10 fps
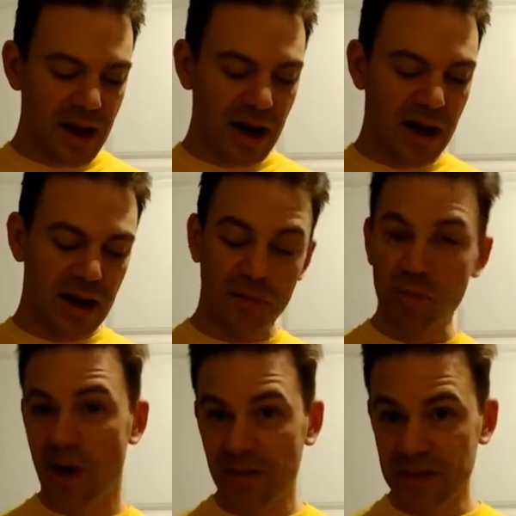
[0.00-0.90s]
The
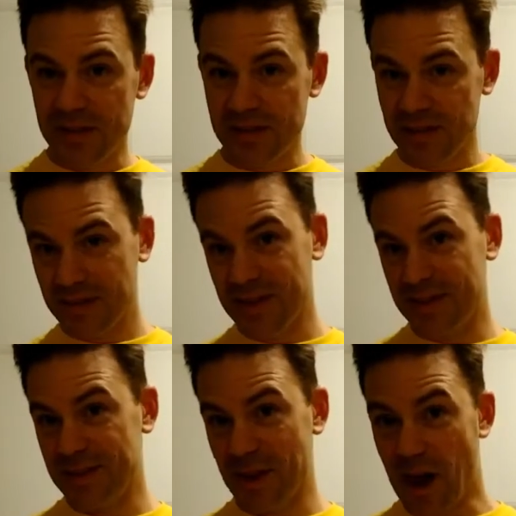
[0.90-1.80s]
province
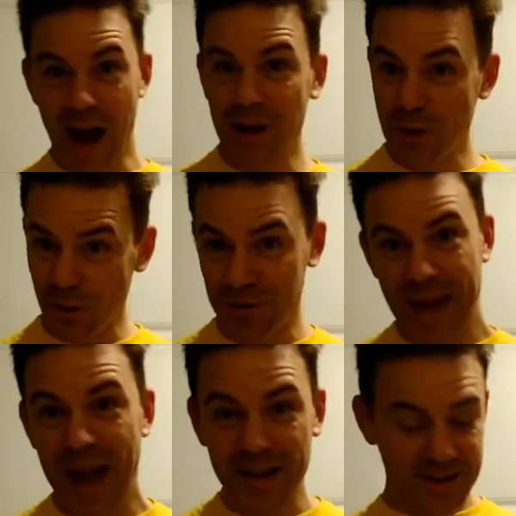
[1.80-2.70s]
gets their actual
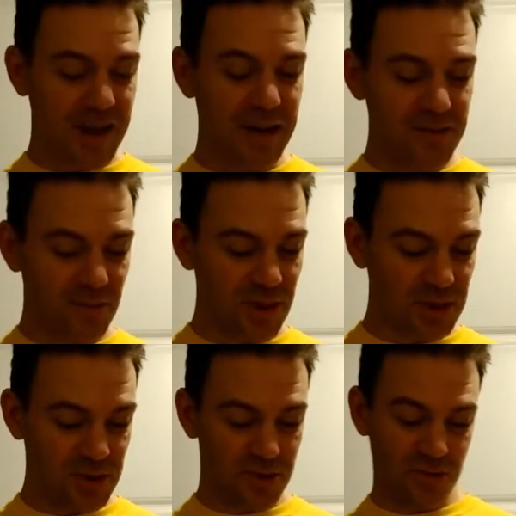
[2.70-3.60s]
tax cut,
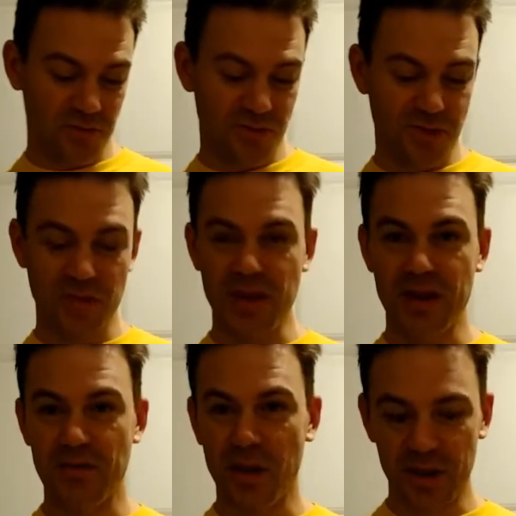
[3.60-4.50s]
which would be
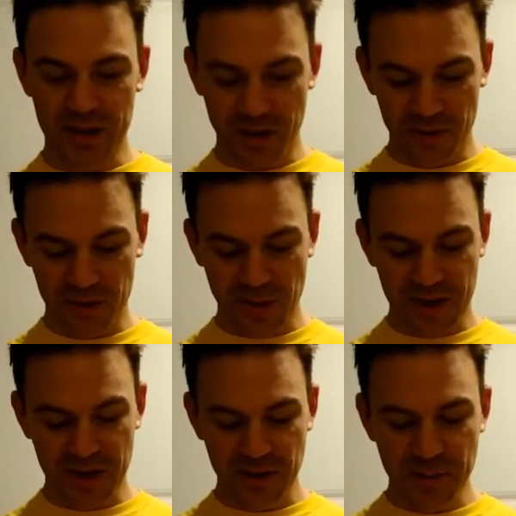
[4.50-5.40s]
about
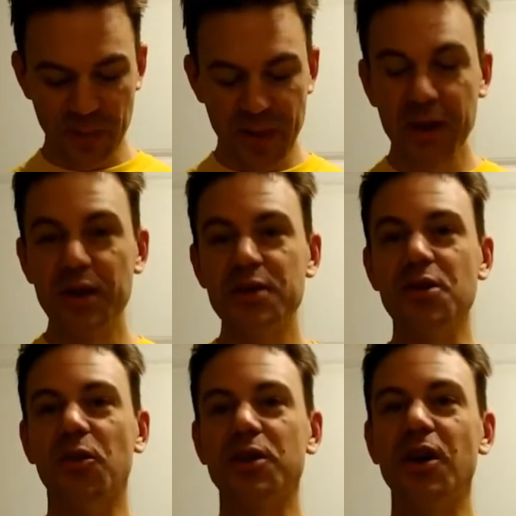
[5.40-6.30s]
$1.22. So
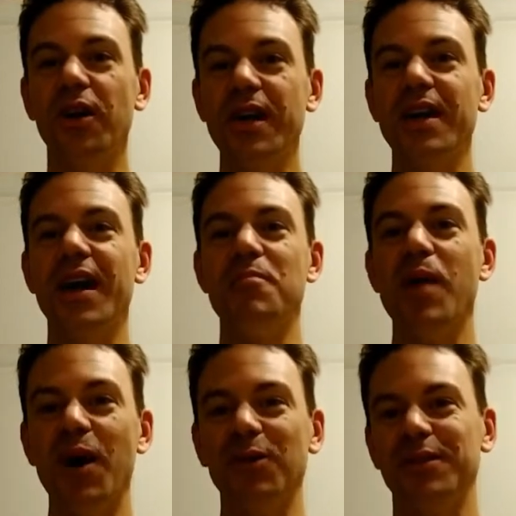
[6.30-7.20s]
we're talking
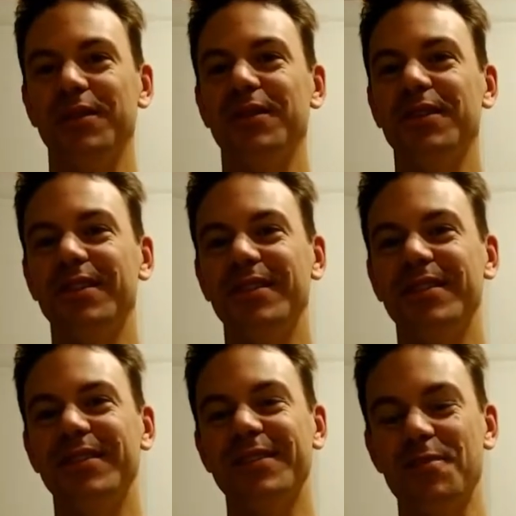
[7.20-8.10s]
about
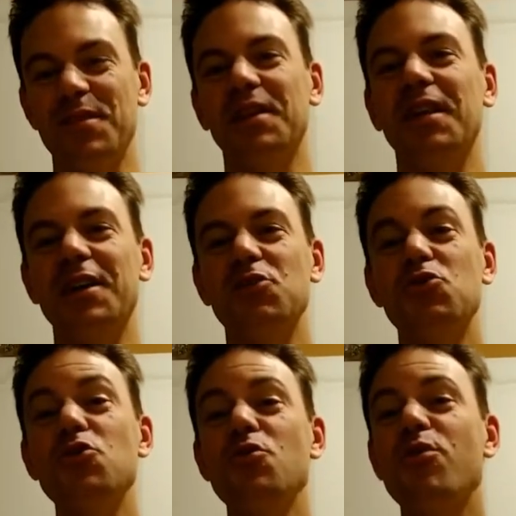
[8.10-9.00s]
something like
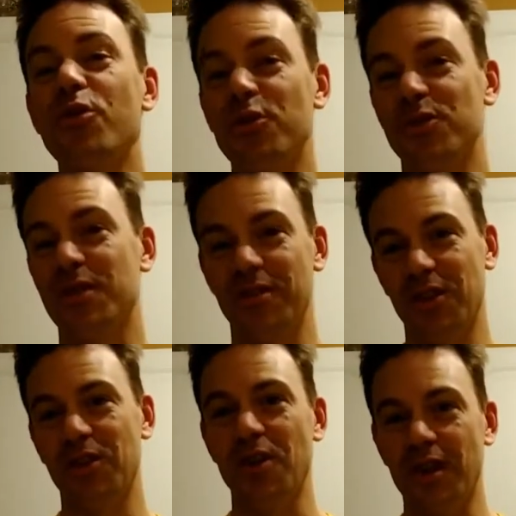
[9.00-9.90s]
2/3 of the
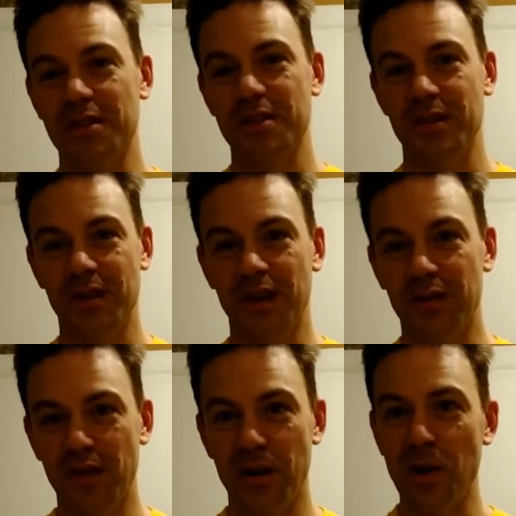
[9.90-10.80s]
cost
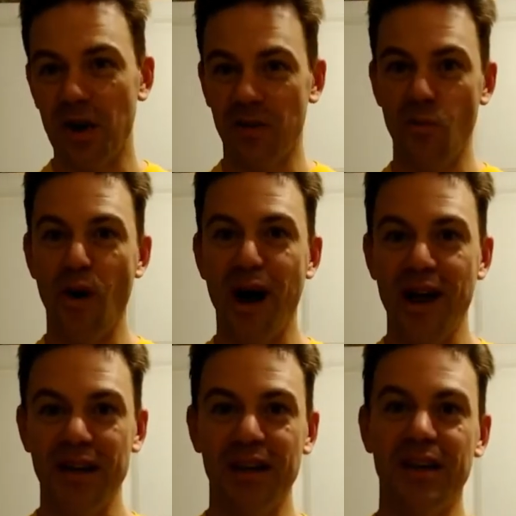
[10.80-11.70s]
of a bottle of wine